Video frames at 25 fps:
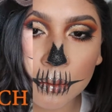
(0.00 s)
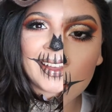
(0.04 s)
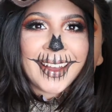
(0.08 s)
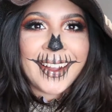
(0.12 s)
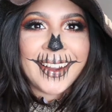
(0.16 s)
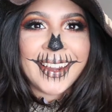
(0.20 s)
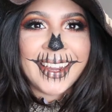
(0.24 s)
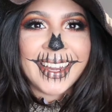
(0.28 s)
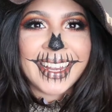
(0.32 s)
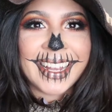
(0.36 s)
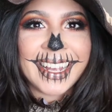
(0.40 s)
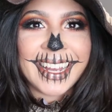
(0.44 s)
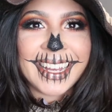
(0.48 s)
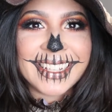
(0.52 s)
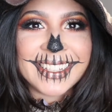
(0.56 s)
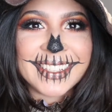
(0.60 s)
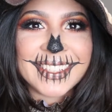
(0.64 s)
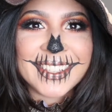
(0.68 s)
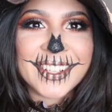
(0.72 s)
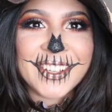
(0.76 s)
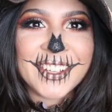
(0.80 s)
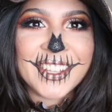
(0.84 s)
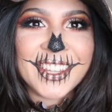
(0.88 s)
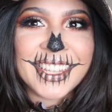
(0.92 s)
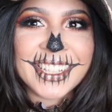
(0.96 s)
Alright guys,
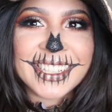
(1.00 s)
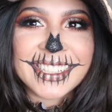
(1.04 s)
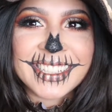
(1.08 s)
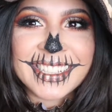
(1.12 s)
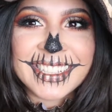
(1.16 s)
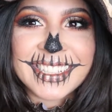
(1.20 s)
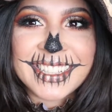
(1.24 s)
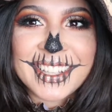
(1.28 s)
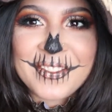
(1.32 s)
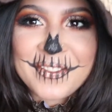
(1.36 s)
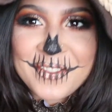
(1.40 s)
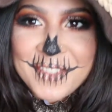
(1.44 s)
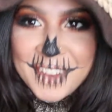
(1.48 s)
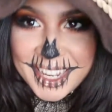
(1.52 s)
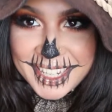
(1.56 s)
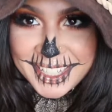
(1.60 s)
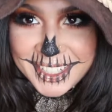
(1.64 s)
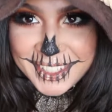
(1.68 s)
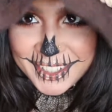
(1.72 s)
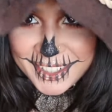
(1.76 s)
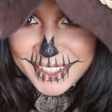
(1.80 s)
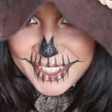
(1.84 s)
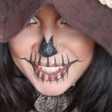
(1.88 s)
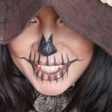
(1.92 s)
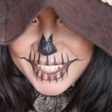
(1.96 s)
so this is the
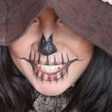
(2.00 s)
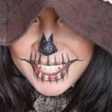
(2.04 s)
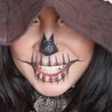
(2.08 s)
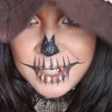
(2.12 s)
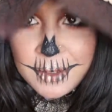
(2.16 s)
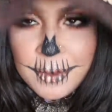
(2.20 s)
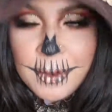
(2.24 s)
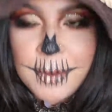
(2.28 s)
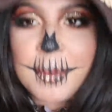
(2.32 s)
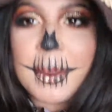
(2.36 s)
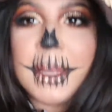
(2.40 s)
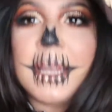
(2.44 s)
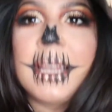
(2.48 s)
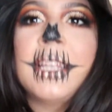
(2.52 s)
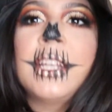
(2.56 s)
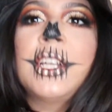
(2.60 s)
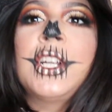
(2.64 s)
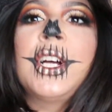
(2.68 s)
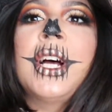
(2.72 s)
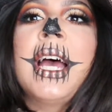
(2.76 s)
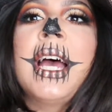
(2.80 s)
final look with my little